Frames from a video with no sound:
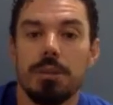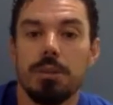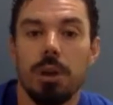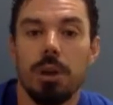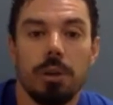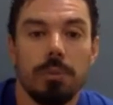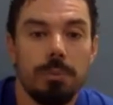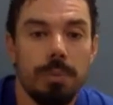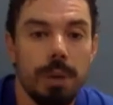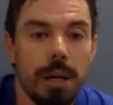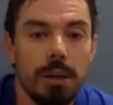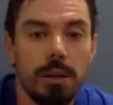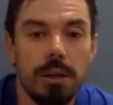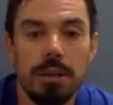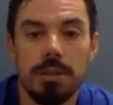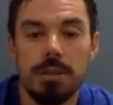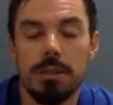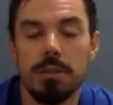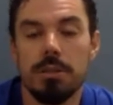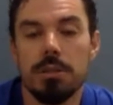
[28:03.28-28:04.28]
dark
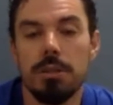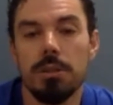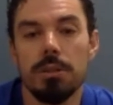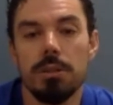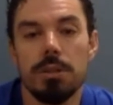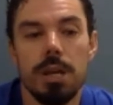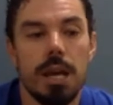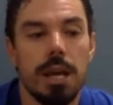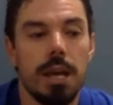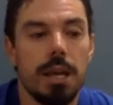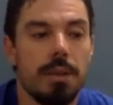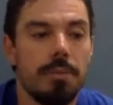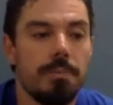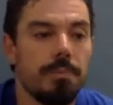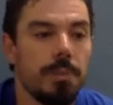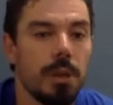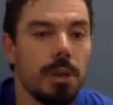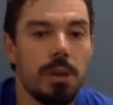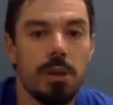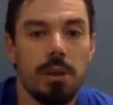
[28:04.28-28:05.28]
berries into your diet,
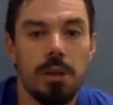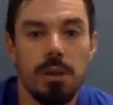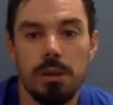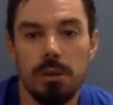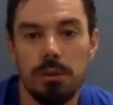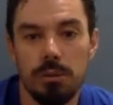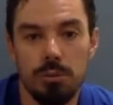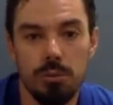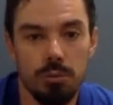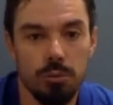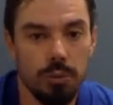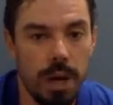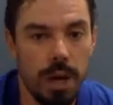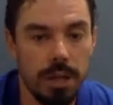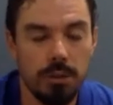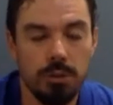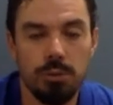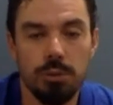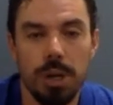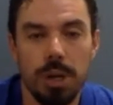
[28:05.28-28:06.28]

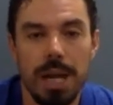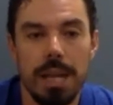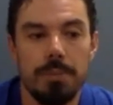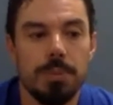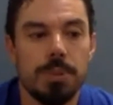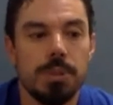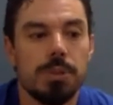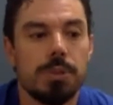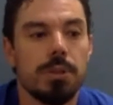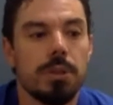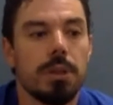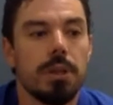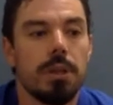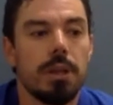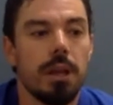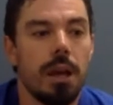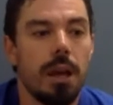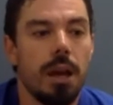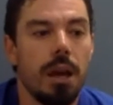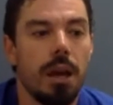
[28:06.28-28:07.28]
red grapes,
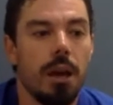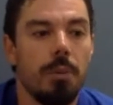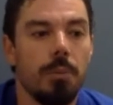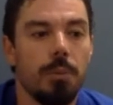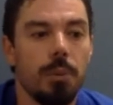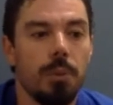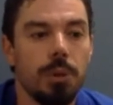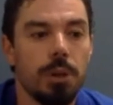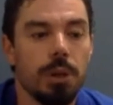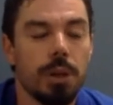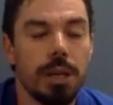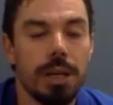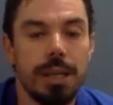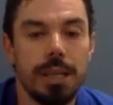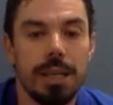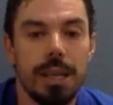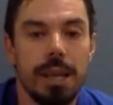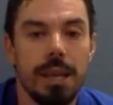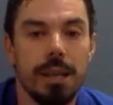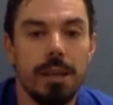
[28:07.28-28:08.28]
you're going to
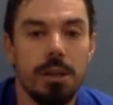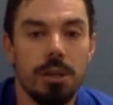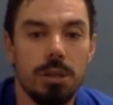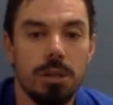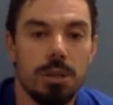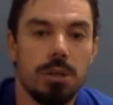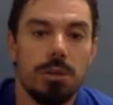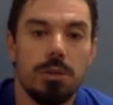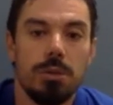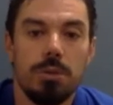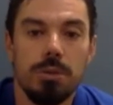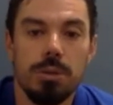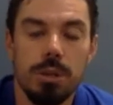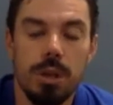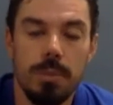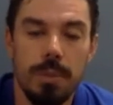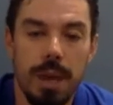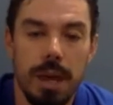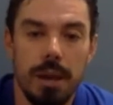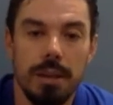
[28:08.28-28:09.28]
get a huge
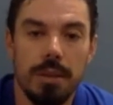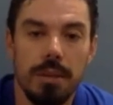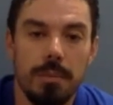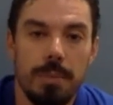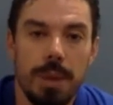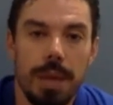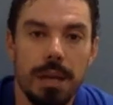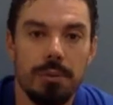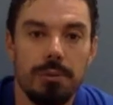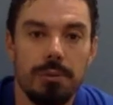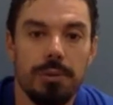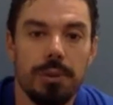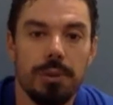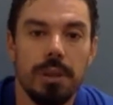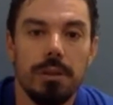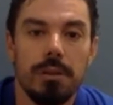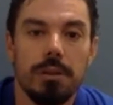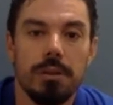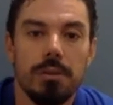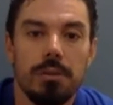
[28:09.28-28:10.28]
amount of the
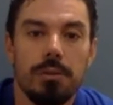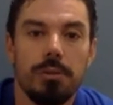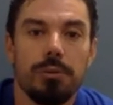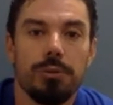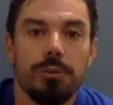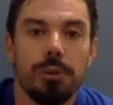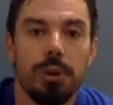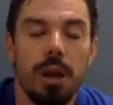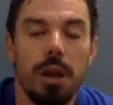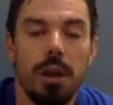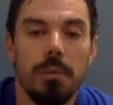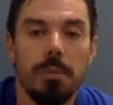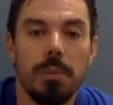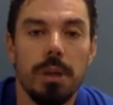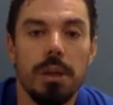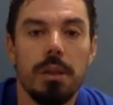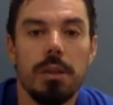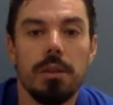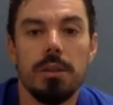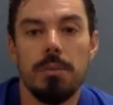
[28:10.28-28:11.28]
benefit from
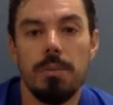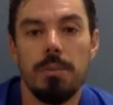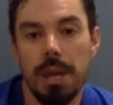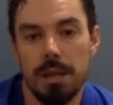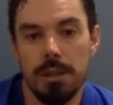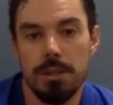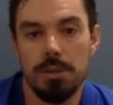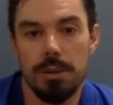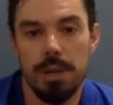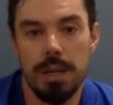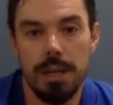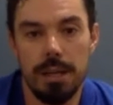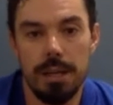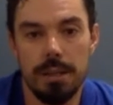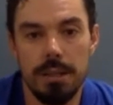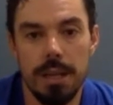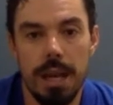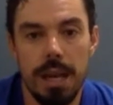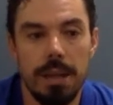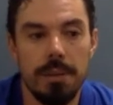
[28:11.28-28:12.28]
the Mediterranean
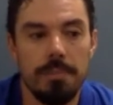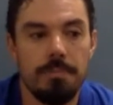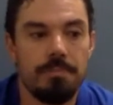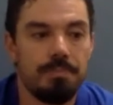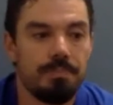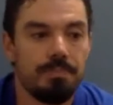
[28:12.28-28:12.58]
diet.